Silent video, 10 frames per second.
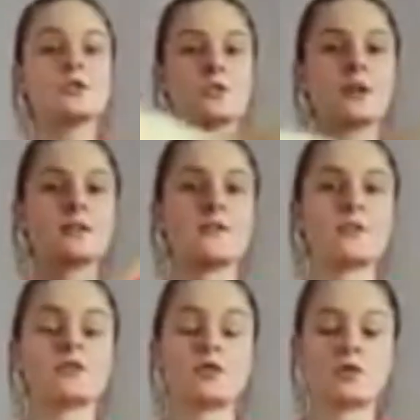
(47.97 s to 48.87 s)
So these are
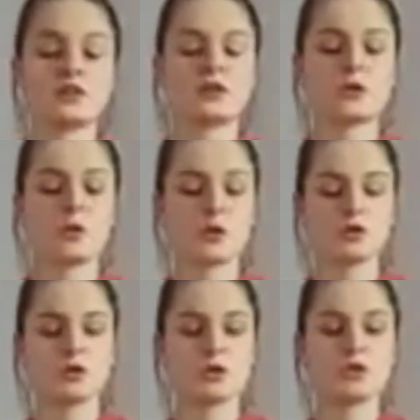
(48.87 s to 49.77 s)
for traditional
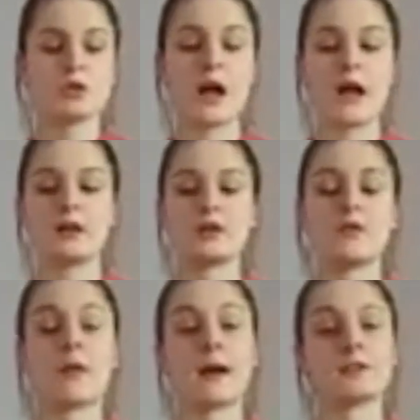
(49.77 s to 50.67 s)
horses, and
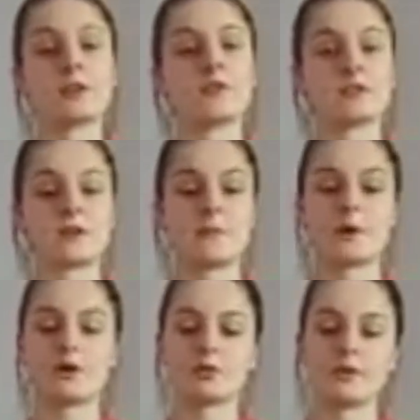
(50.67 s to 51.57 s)
that is obviously
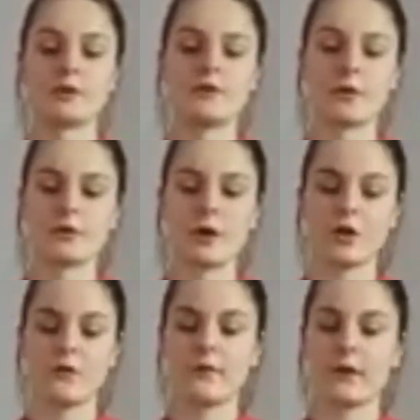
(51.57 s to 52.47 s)
because when you fold it
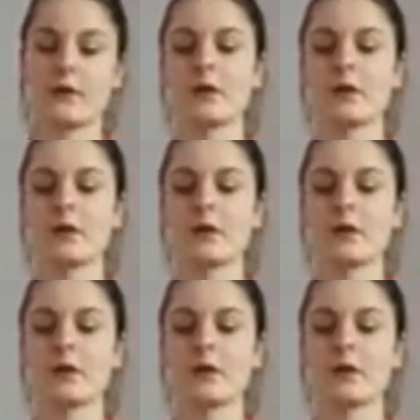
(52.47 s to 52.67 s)
over,